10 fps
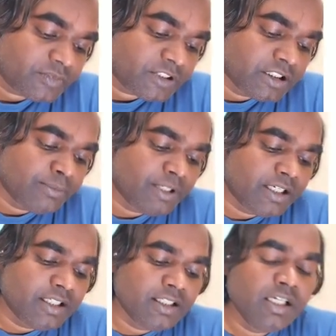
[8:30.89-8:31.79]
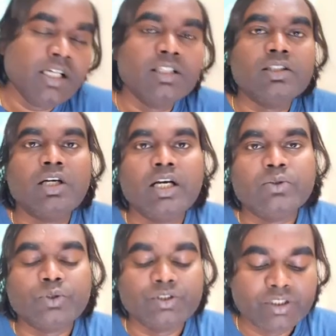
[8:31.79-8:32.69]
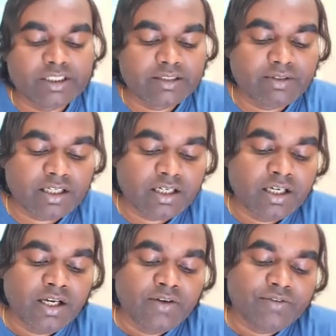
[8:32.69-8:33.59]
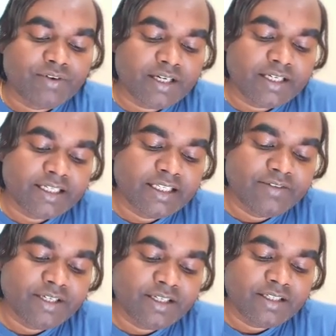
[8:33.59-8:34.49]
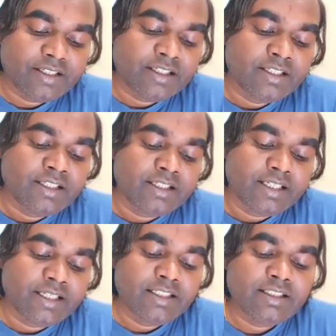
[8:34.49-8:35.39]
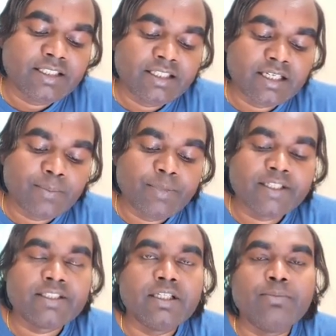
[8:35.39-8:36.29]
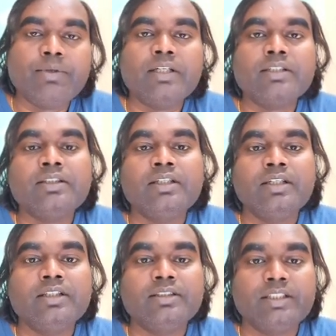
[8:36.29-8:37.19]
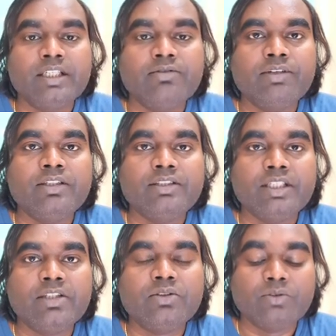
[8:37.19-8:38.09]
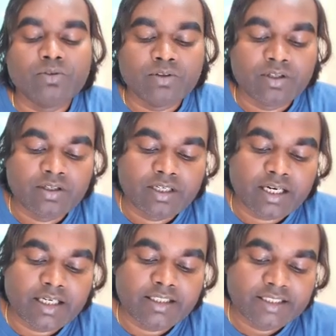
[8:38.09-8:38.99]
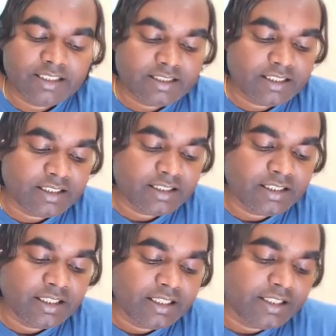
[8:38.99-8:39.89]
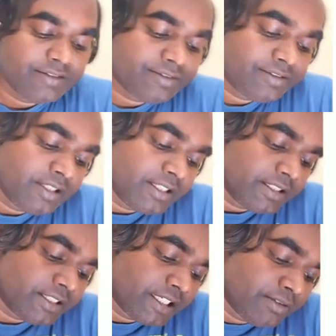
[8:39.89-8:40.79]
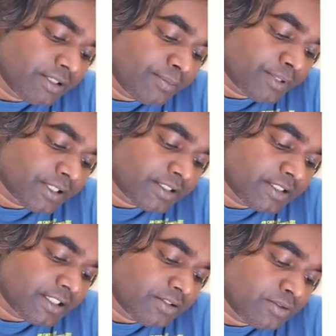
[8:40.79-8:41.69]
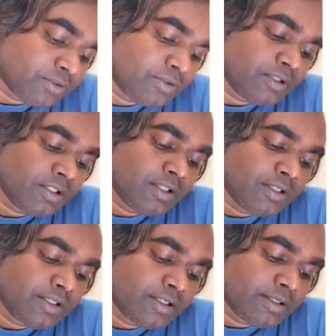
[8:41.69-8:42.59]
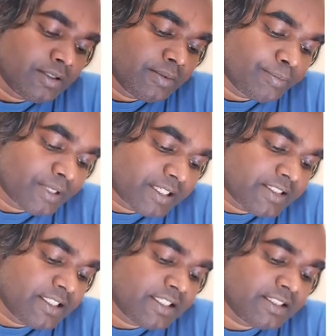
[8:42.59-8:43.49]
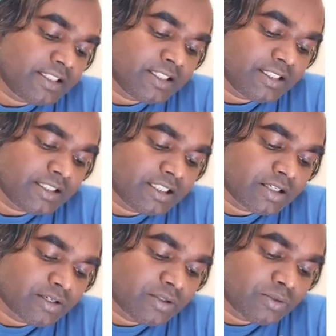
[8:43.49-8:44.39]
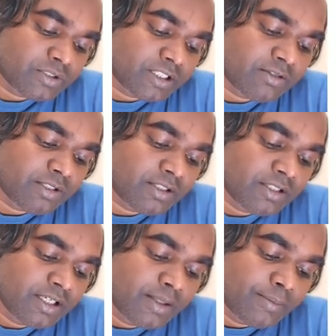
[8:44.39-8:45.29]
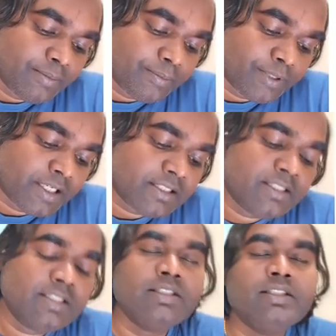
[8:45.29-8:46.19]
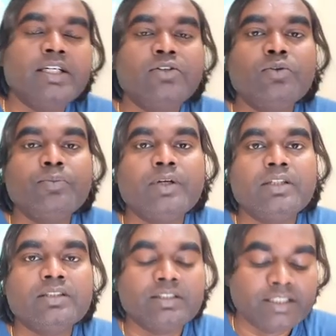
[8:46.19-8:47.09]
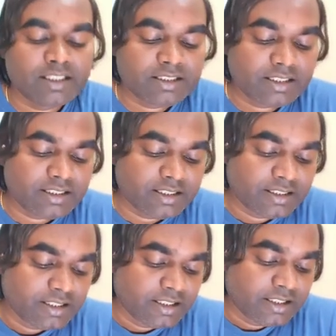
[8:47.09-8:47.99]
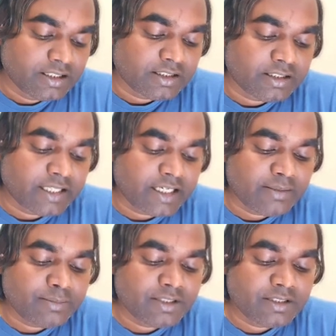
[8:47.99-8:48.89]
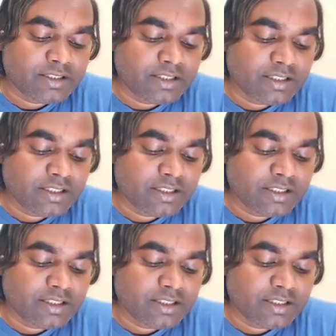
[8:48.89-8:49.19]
Similarly, the associative law, for a given any three complex numbers z1, z2 and z3, if z1 plus z2 plus z3 is equal to z1 plus z2 plus z3, that means